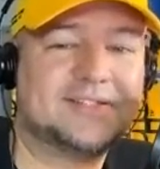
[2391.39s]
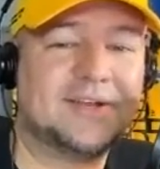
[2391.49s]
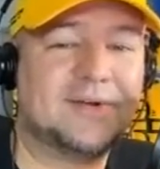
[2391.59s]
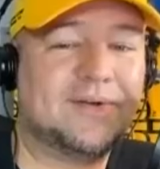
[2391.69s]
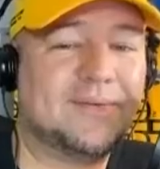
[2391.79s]

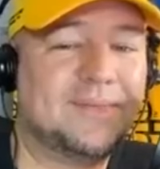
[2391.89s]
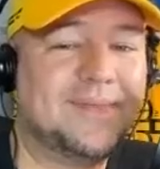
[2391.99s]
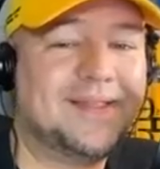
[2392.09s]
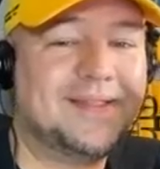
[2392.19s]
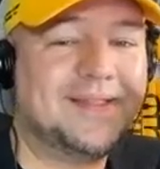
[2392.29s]
so come
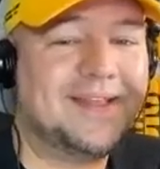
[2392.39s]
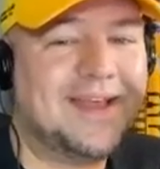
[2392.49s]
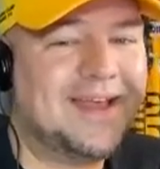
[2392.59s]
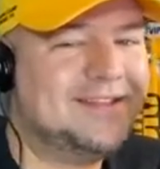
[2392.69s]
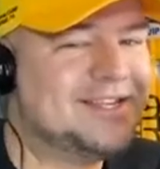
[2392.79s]
on,
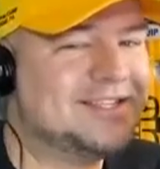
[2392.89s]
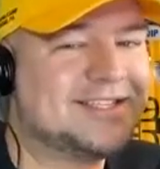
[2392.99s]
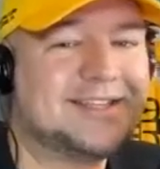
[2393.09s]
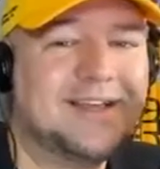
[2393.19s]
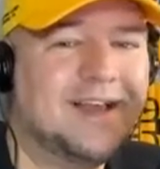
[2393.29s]
just